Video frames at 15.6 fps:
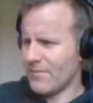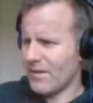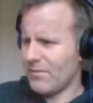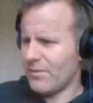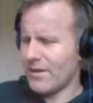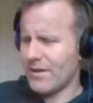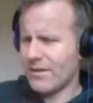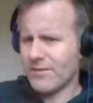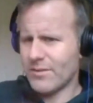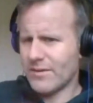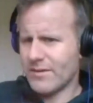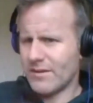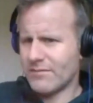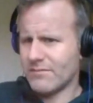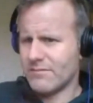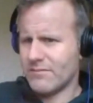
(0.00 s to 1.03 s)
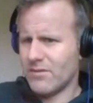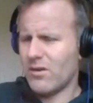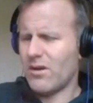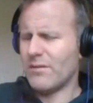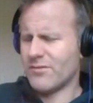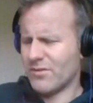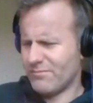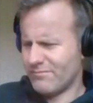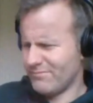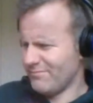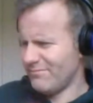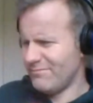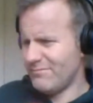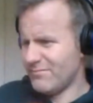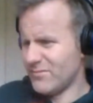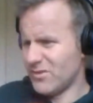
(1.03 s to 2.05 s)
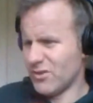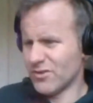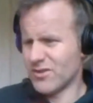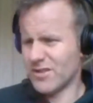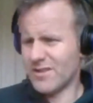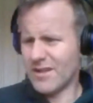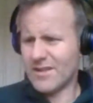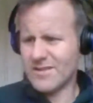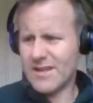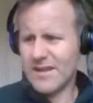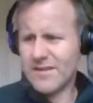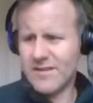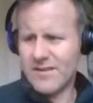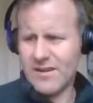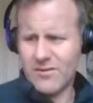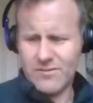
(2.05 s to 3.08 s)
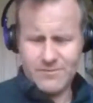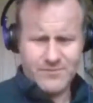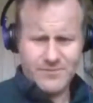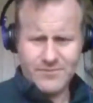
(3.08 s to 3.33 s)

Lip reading: What else went on? Oh, I was judging a thing on Saturday night